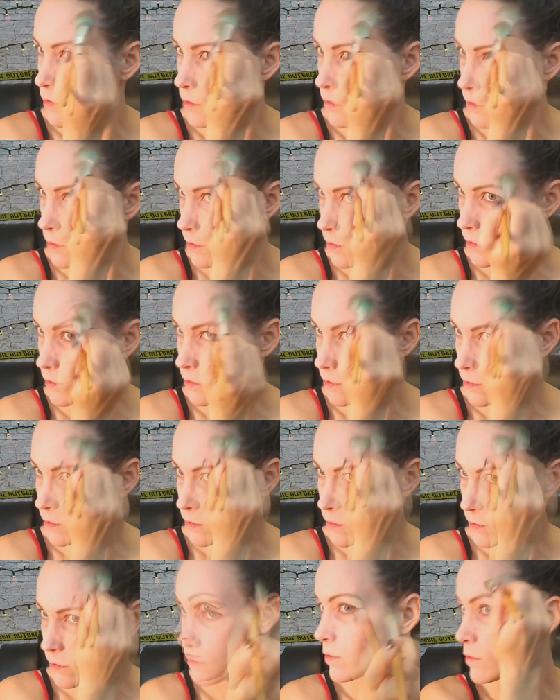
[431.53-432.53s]
and I put
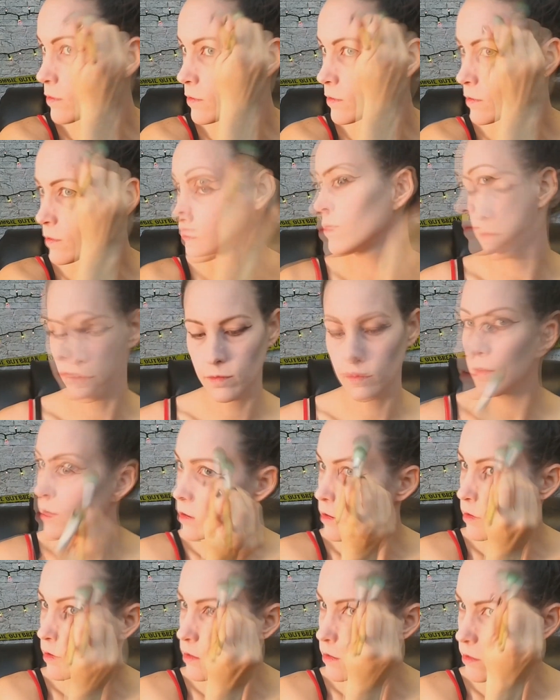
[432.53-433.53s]
that in the hollows of
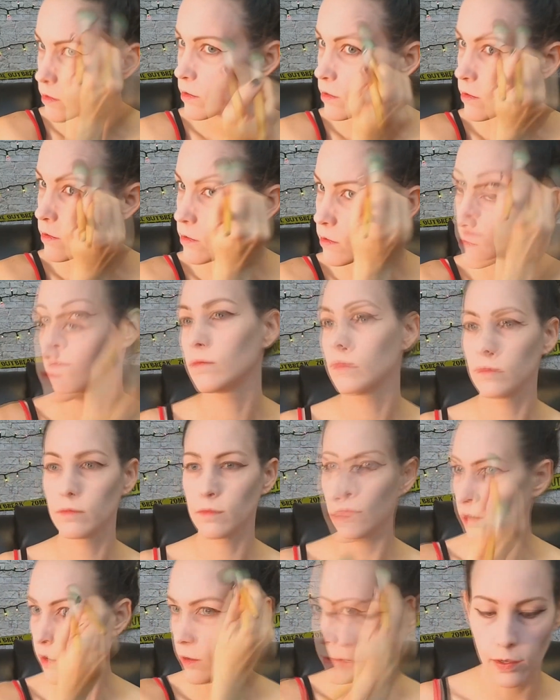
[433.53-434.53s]
my cheeks and on my
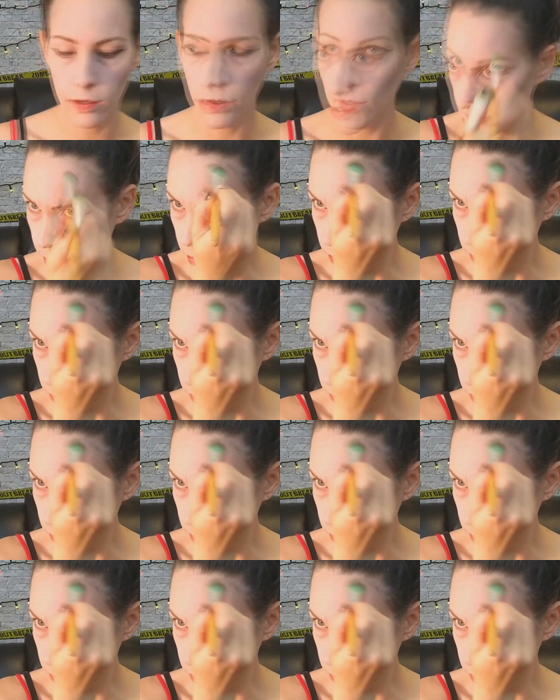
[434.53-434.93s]
temples.